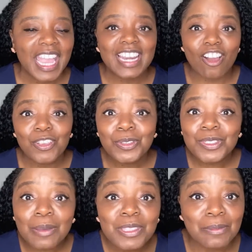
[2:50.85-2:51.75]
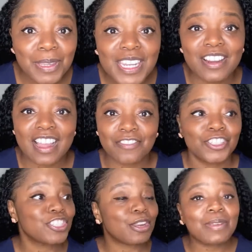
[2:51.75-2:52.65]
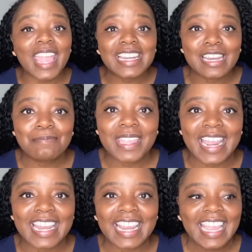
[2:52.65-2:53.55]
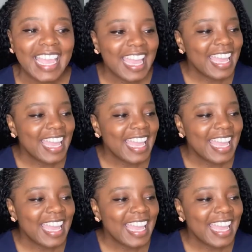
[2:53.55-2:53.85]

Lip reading: and also some of the media coverage that we ended up getting.